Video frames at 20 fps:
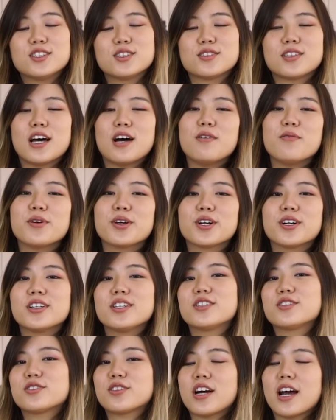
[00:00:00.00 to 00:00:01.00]
So now we're
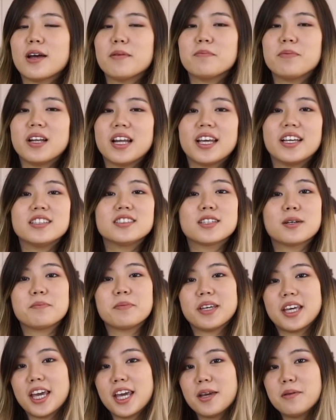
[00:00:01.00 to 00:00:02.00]
going to try playing
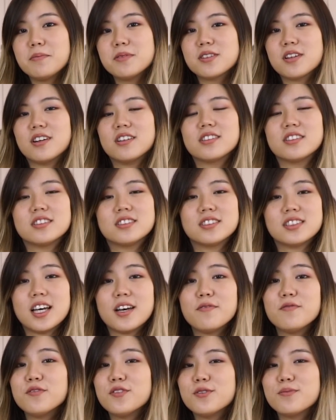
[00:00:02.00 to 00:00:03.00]
some games on the
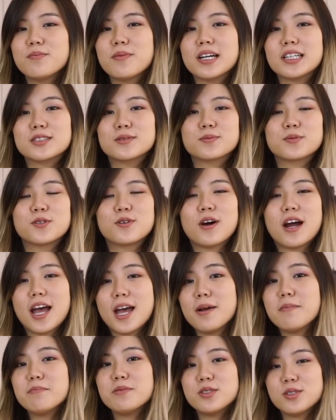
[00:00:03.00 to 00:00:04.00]
Zenfone Max Pro
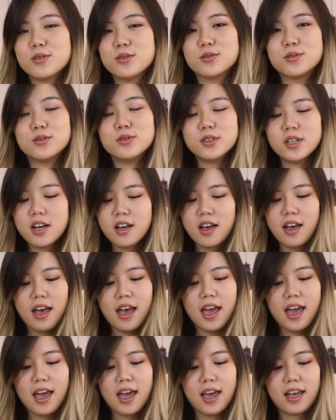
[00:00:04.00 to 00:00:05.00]
M2,
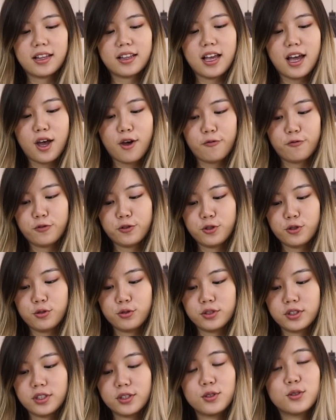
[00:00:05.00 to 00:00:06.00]
and I've
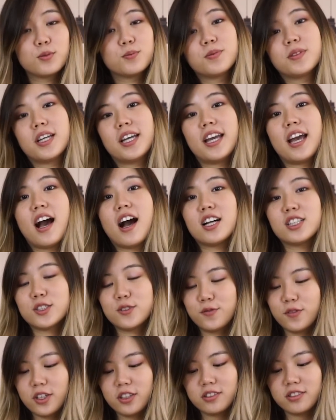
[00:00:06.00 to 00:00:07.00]
chosen to play
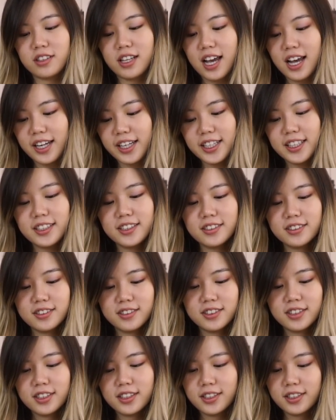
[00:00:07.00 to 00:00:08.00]
Asphalt 9.
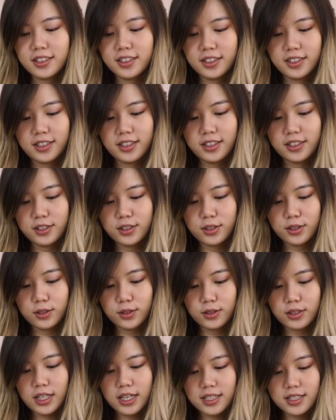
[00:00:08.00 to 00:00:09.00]

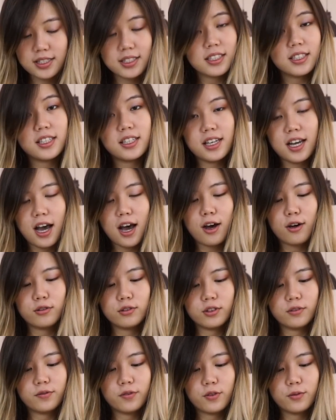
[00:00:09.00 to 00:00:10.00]
So let's see
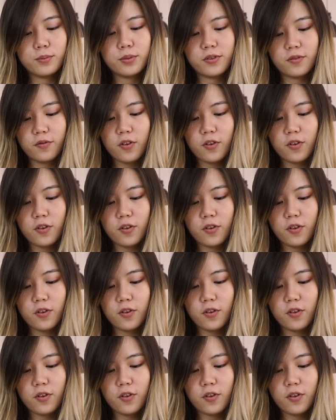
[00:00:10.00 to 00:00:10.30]
how the phone